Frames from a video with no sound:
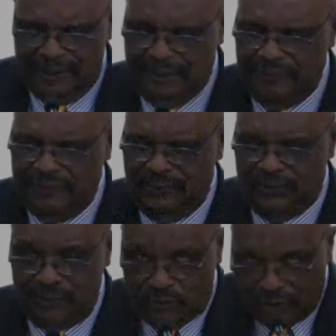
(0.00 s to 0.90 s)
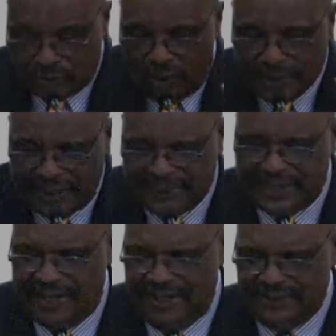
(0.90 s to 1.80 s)
Those olden
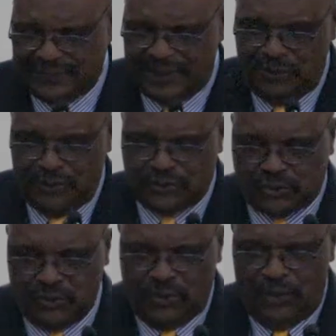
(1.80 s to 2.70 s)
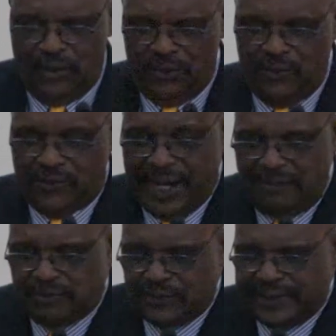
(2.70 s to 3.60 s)
days, they used to, you
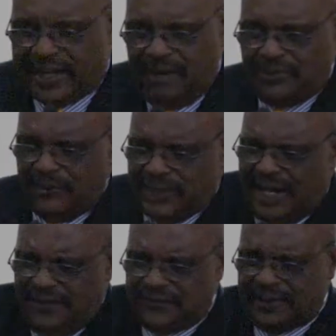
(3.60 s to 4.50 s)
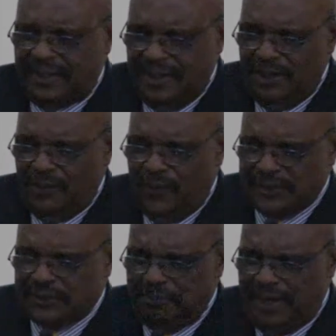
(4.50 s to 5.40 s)
come to the counter and ask,
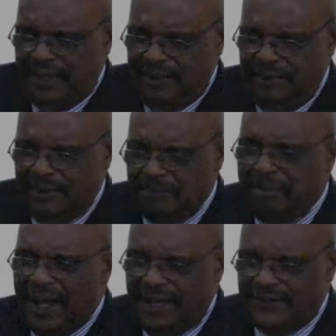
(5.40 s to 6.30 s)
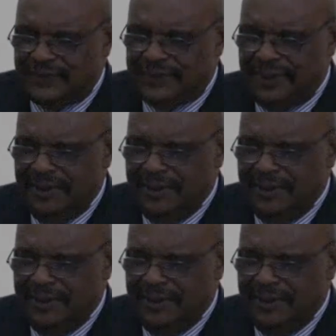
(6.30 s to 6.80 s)
what's my balance?